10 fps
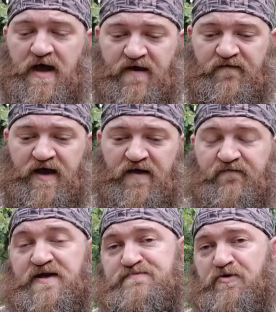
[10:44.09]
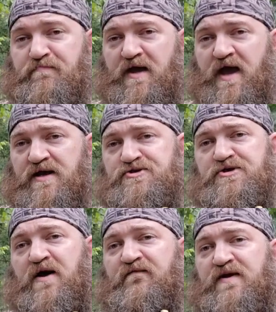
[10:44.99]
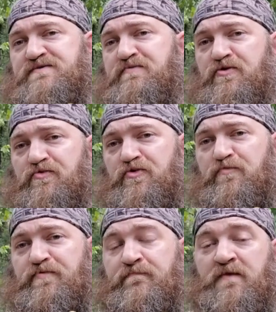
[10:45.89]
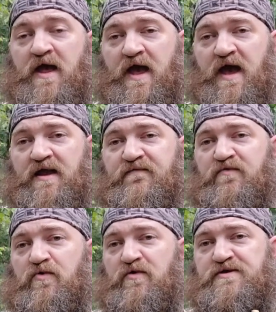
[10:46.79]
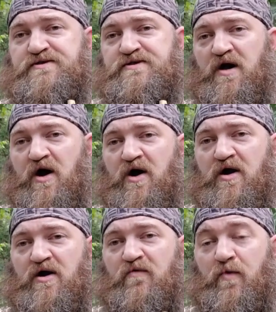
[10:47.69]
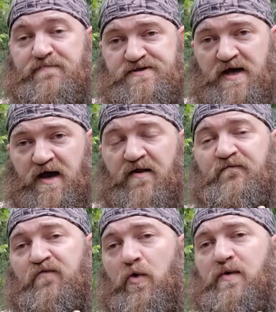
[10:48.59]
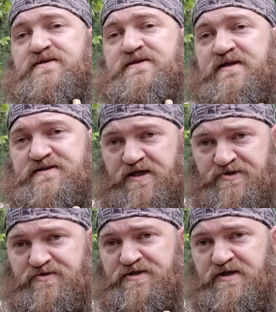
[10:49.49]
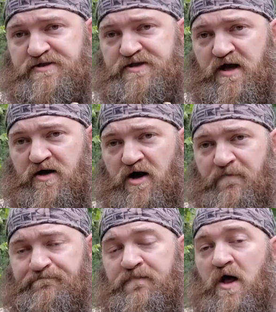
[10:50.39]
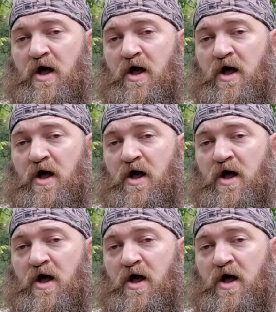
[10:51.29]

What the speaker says: We have a Facebook page, a Facebook group, and of course our website, fourwindsancestral.com.